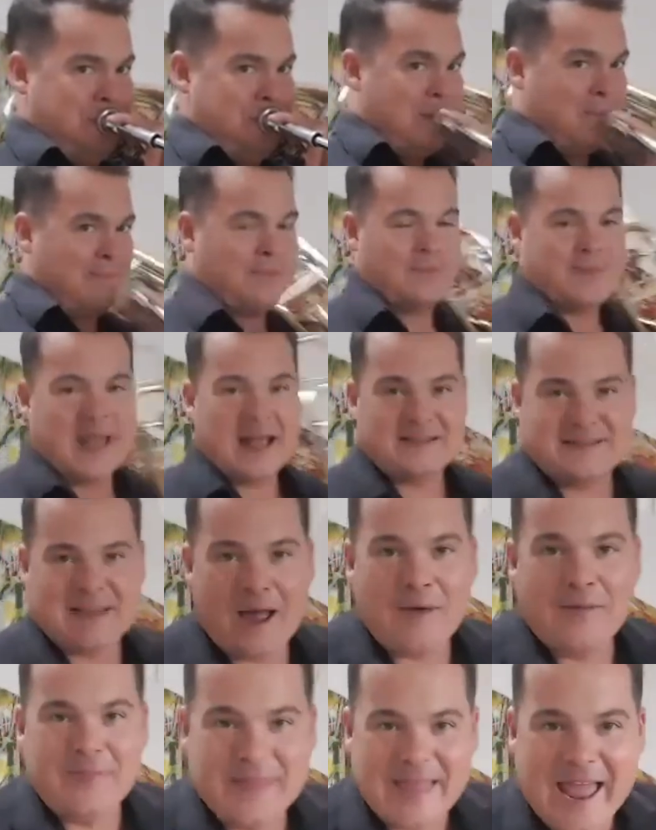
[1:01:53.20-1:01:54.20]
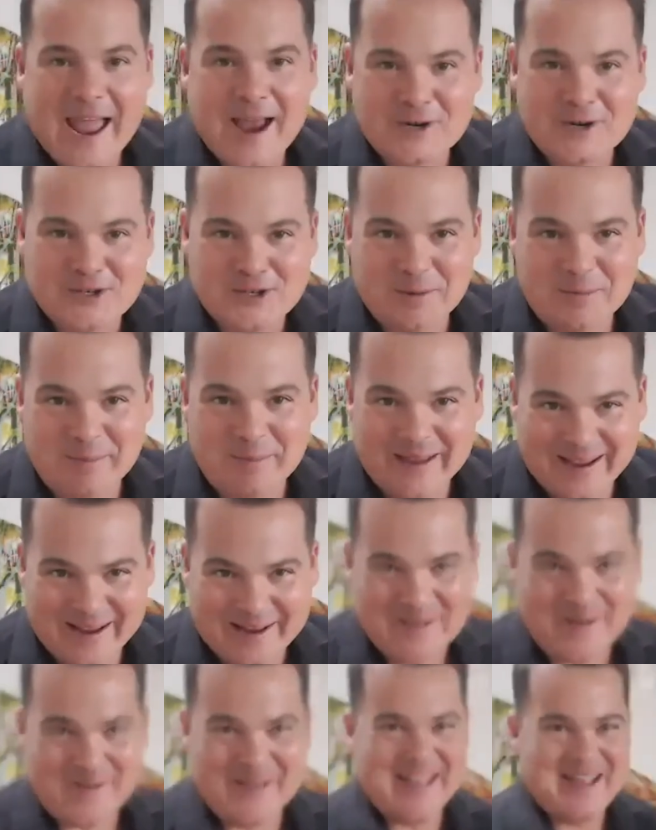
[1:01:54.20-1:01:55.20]
That's how the air should be,
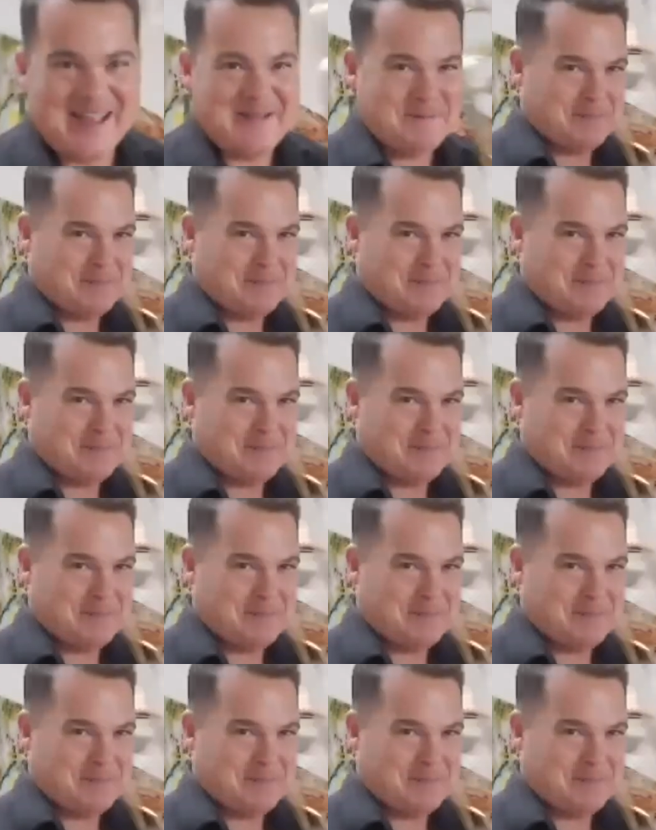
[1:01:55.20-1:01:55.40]
okay?